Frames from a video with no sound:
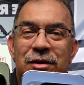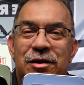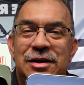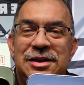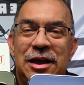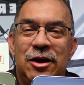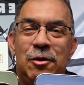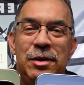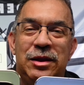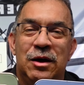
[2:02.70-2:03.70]
You can see a
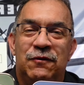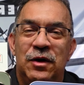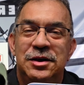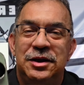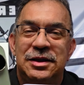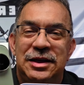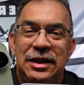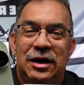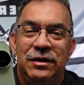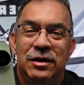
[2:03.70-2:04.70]
little bit difference. You can see
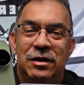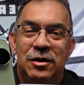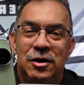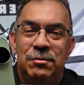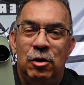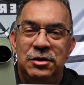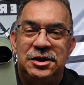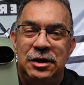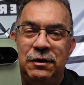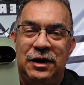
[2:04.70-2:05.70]
like on the
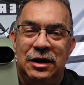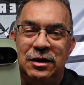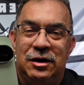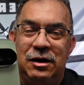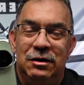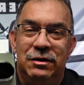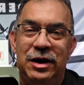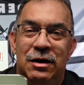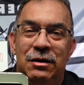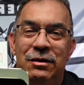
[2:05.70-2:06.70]
Moonstone, they got the color
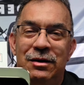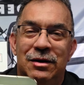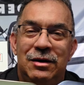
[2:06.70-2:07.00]
there.